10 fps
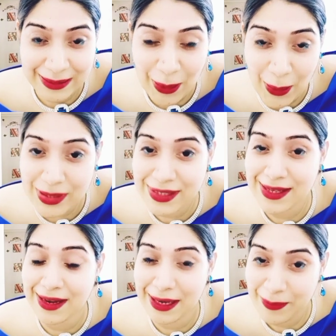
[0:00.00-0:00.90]
thoughts
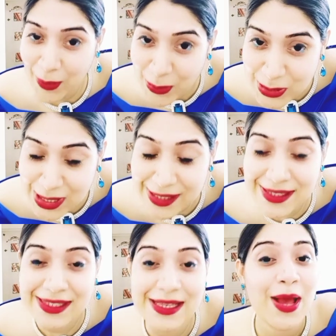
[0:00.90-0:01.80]
and
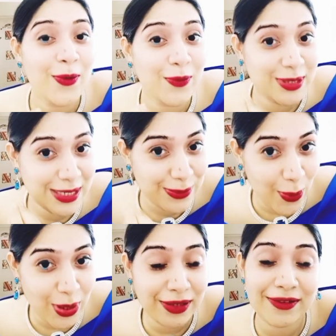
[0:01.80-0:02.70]
emotions, which is
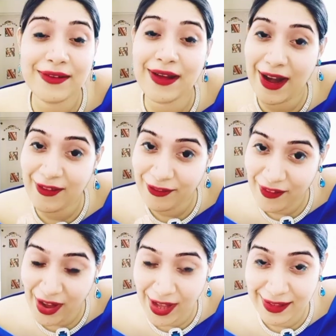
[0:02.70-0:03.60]
water and
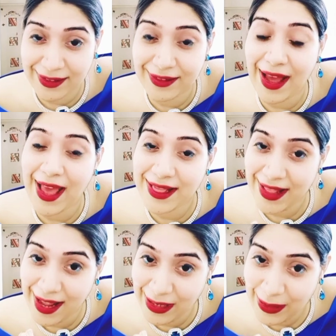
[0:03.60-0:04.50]
fire, and
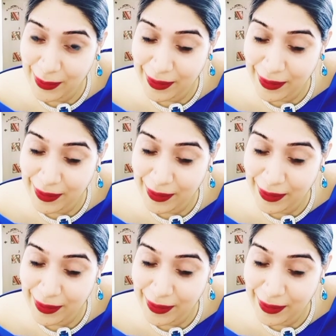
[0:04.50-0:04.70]
then your